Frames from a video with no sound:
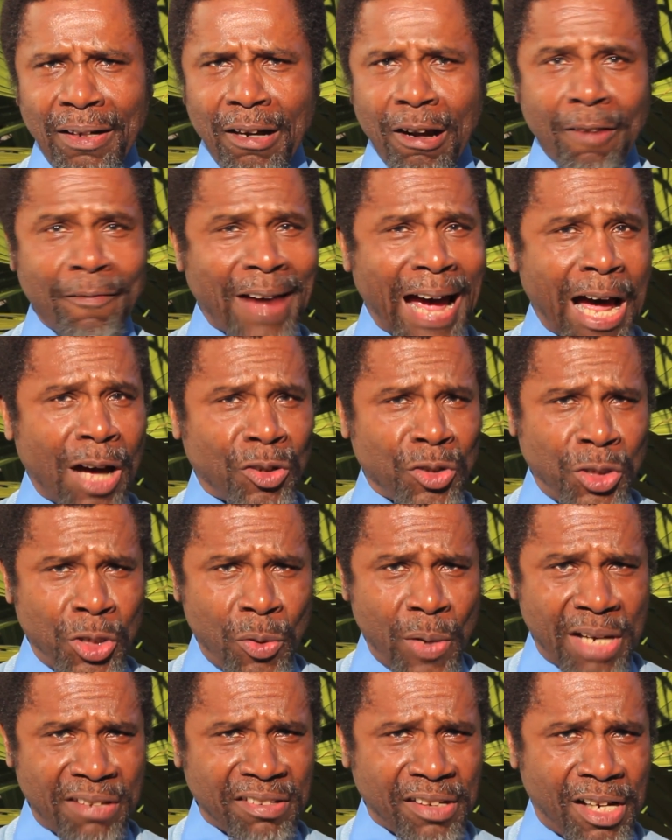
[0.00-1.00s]
of our
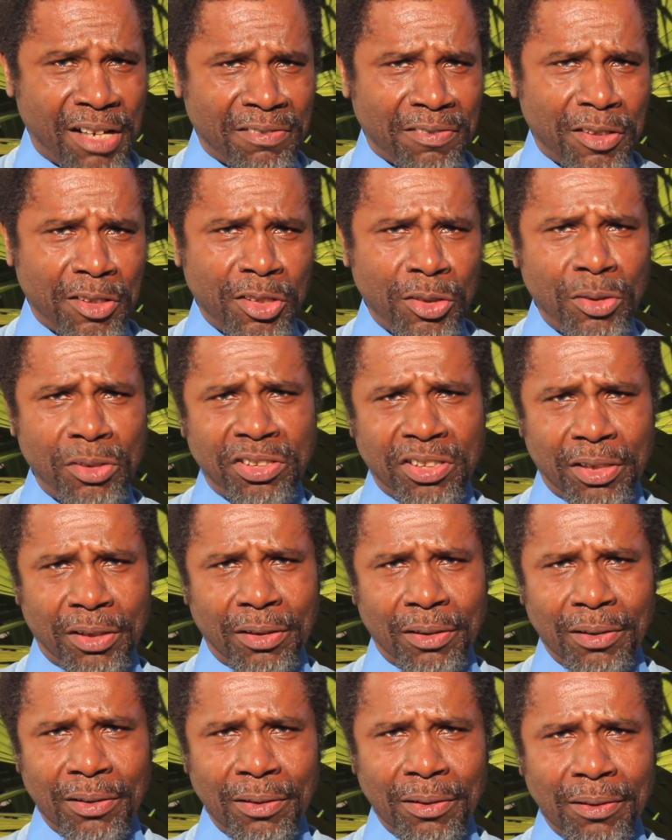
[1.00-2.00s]
U.S.
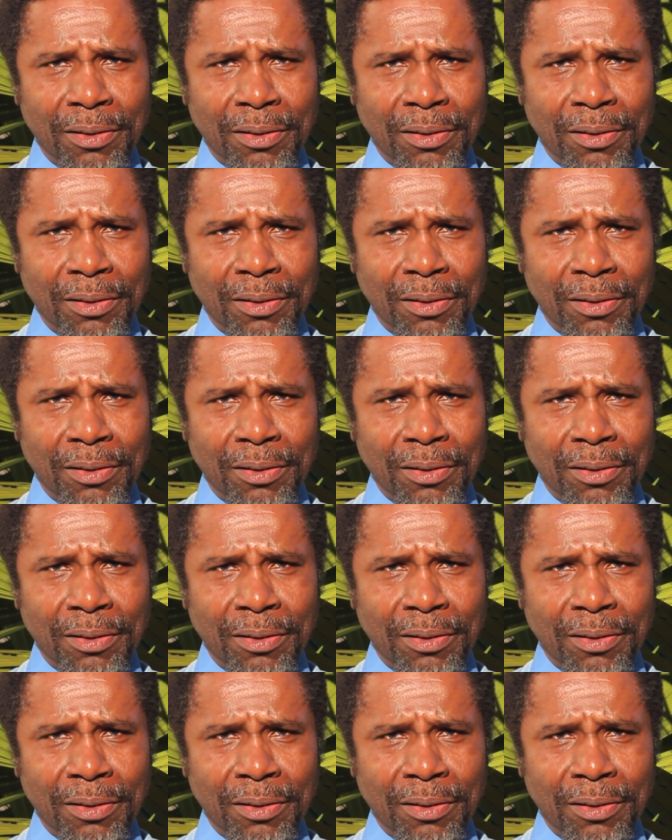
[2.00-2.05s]
Constitution